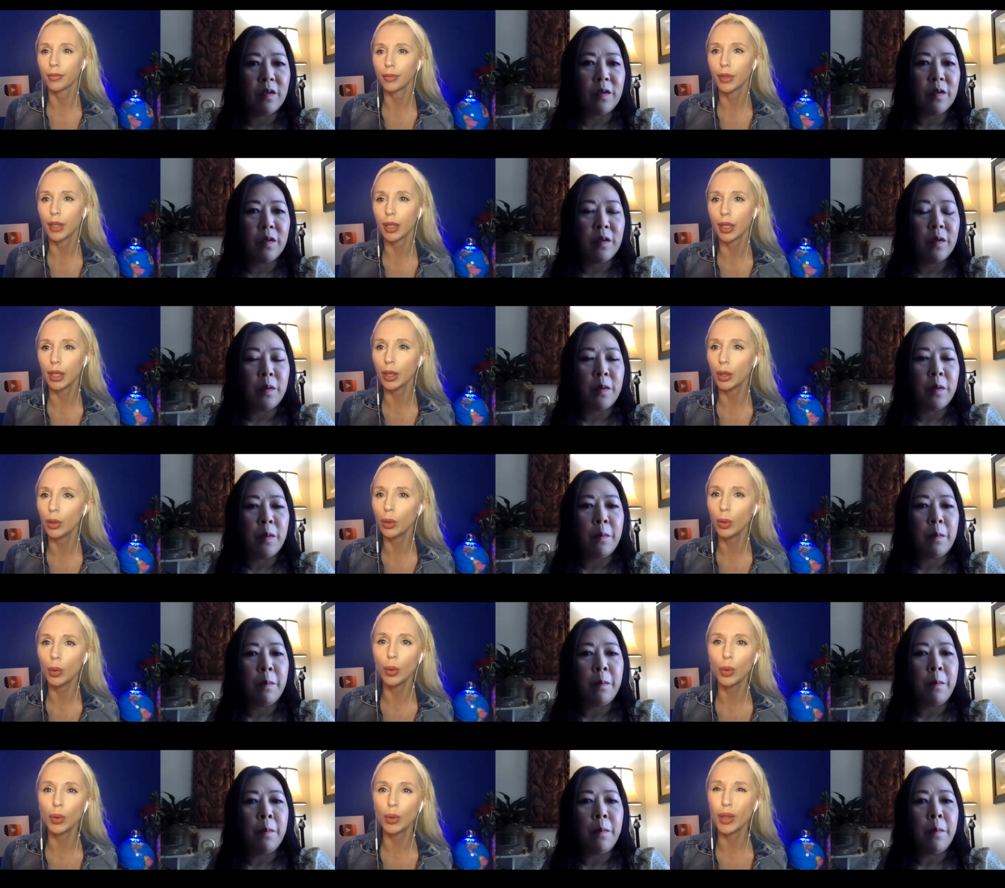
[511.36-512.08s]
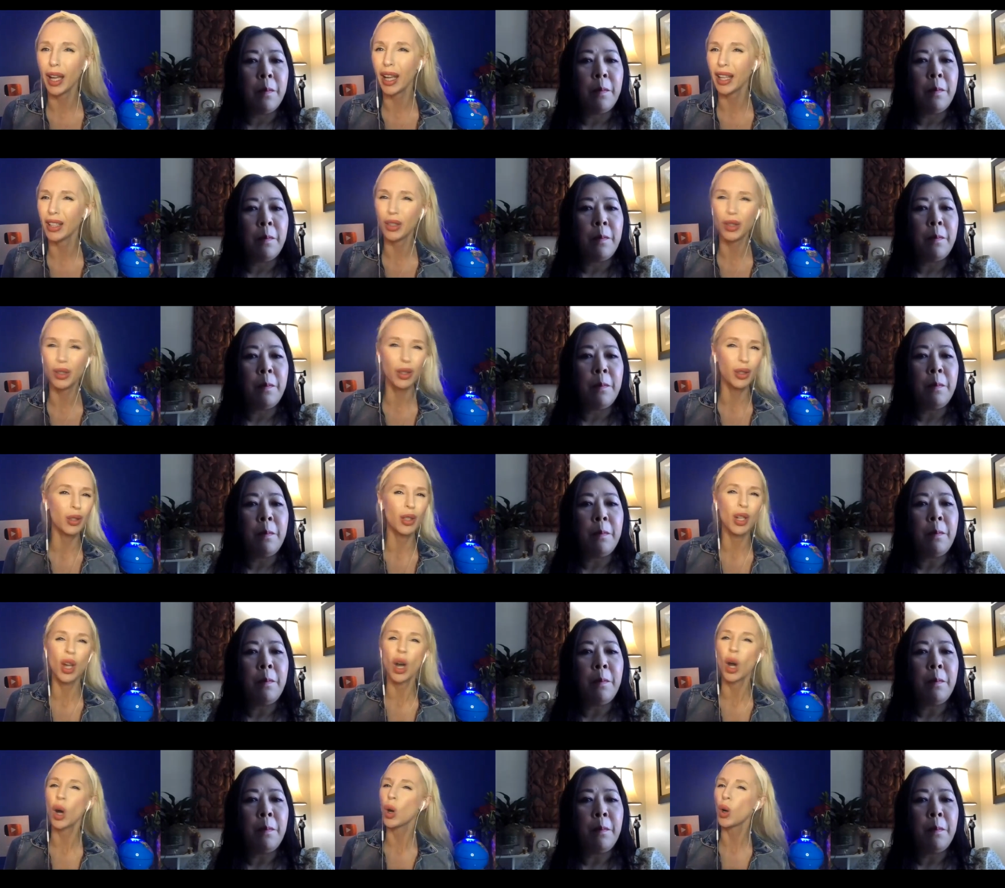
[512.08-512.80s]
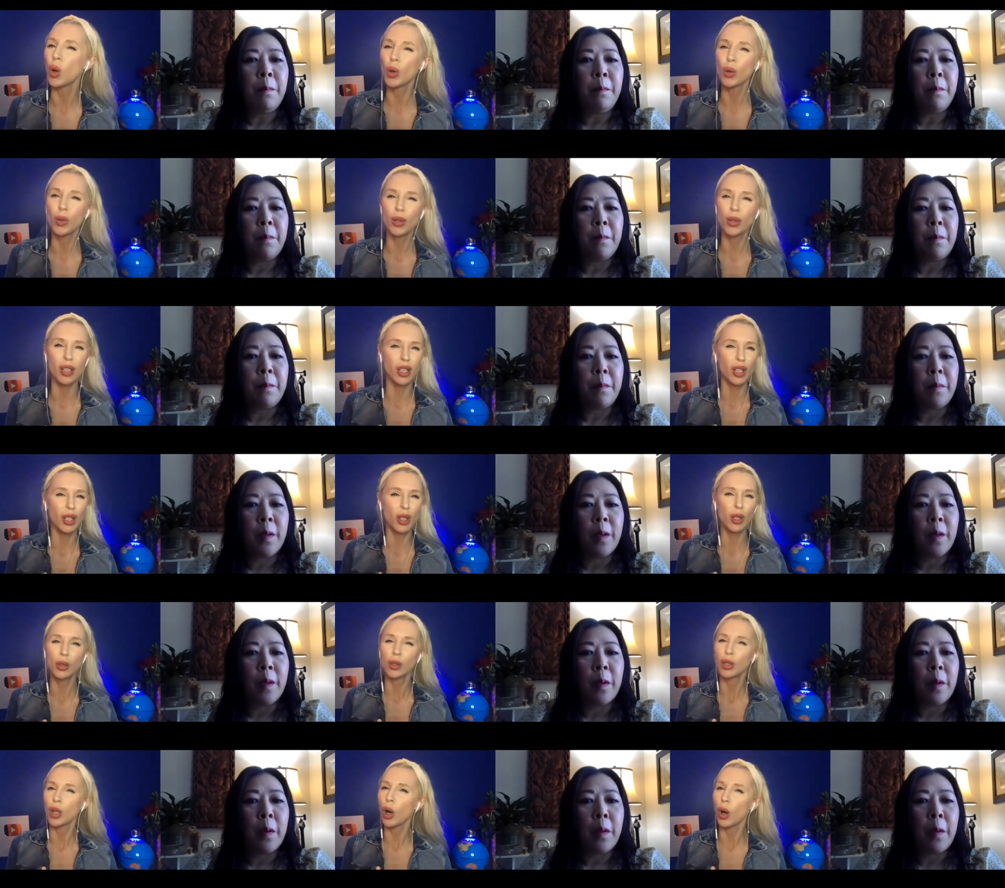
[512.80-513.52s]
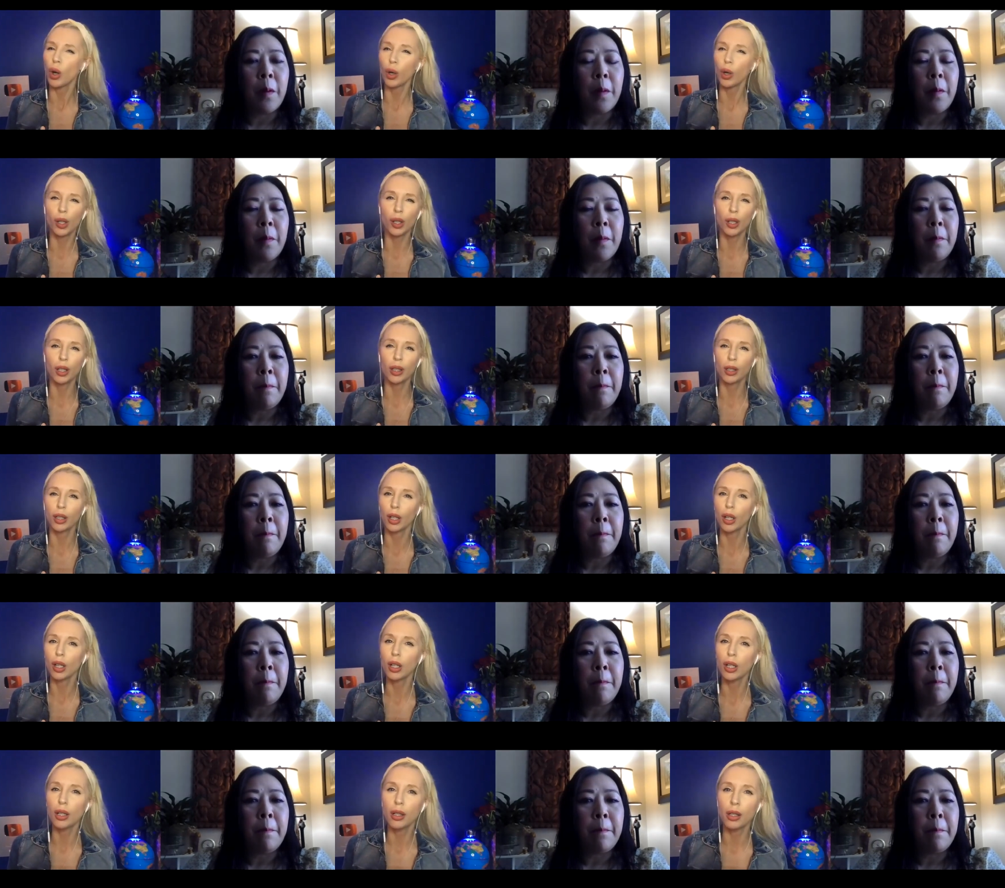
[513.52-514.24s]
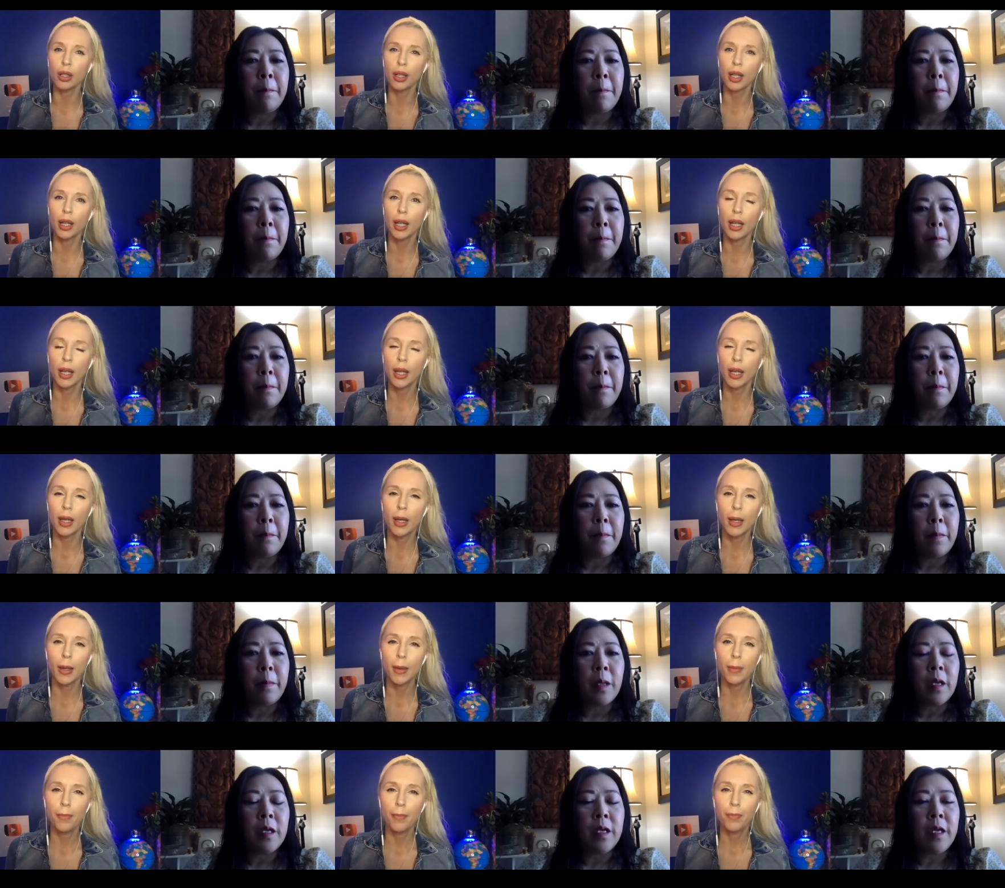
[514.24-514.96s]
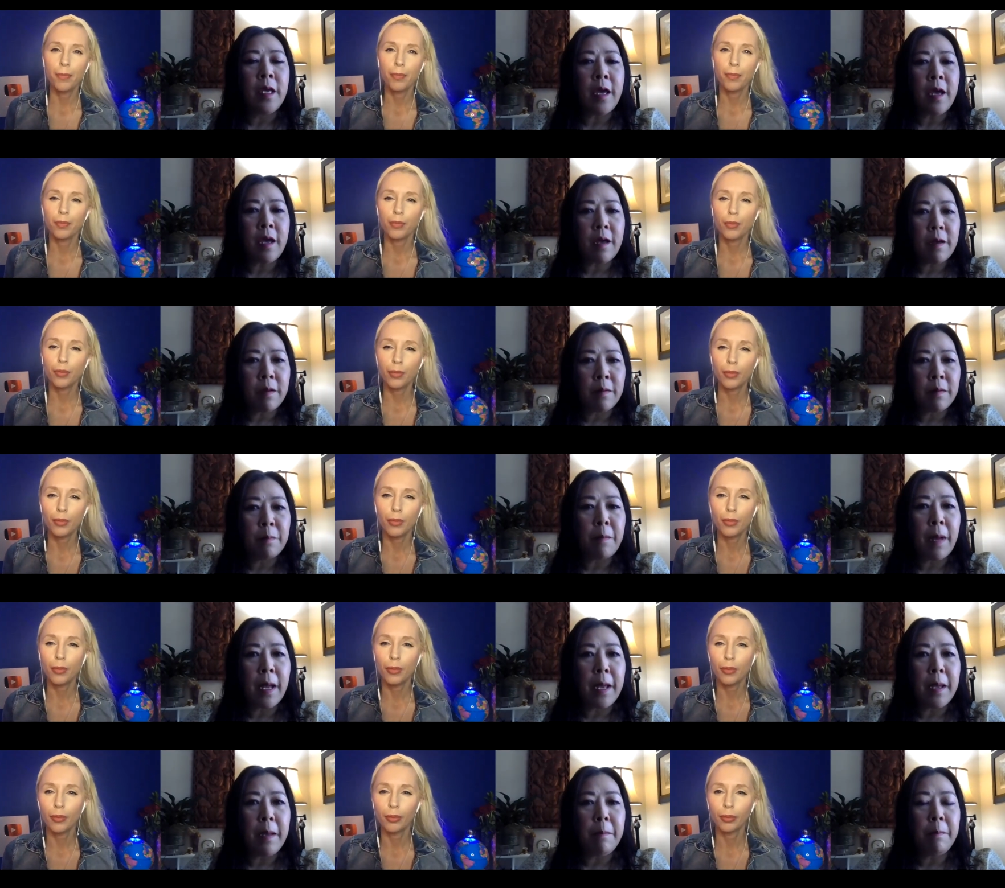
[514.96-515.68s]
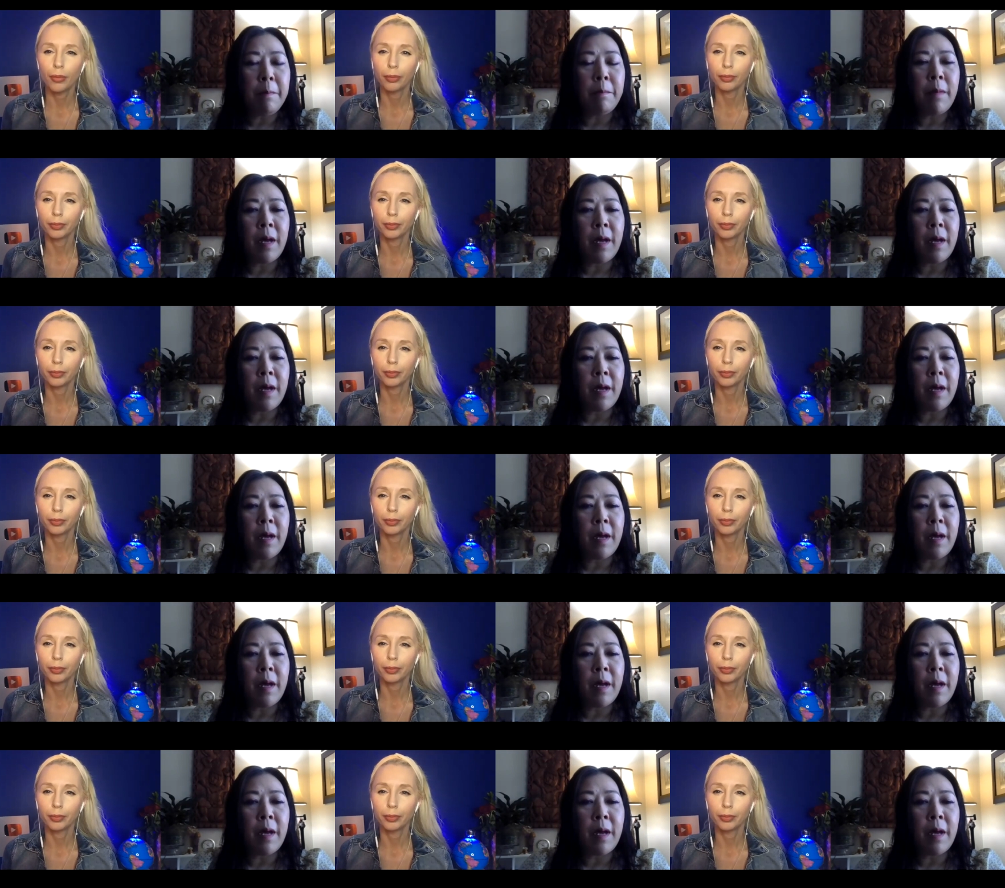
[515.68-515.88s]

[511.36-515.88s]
Speaker 1: do you know her at all?
Speaker 2: Yeah, my